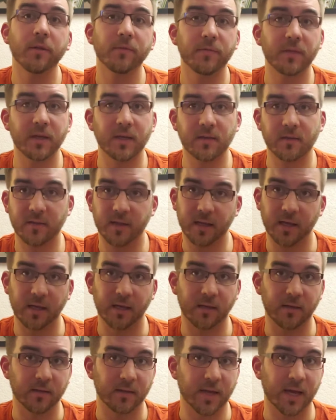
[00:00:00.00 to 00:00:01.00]
of these
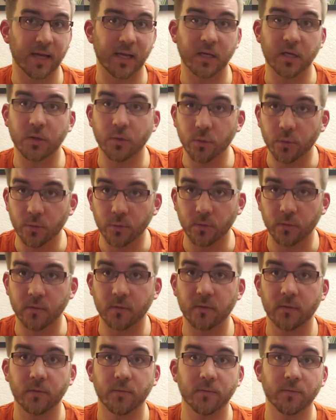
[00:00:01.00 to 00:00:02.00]
things I
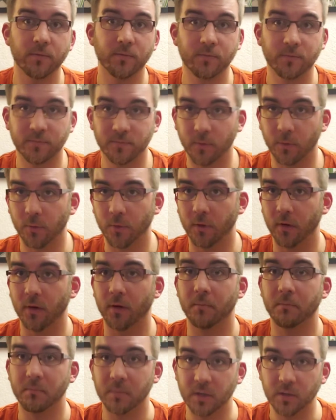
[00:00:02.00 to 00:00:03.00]
use
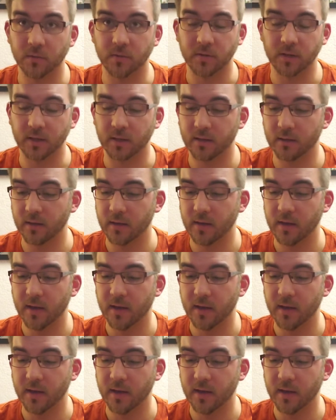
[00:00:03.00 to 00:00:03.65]
for music.